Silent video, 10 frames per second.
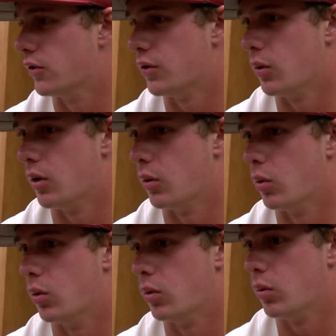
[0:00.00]

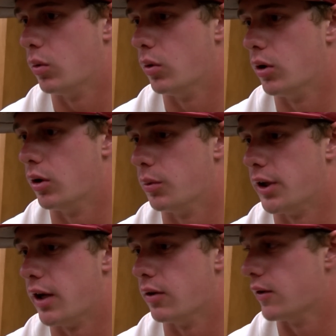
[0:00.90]
So we'll
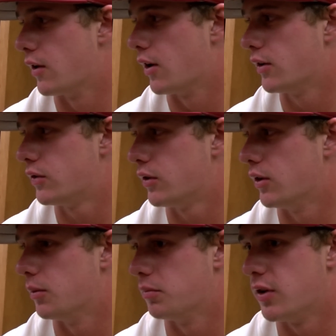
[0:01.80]
regather our thoughts
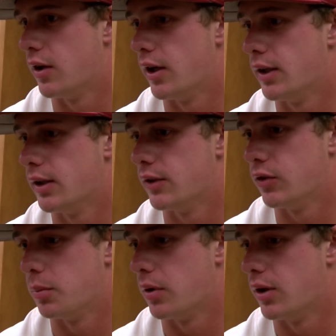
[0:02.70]
tonight,
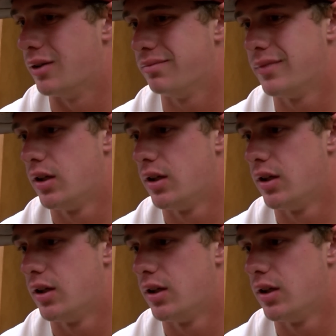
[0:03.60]
sleep on it,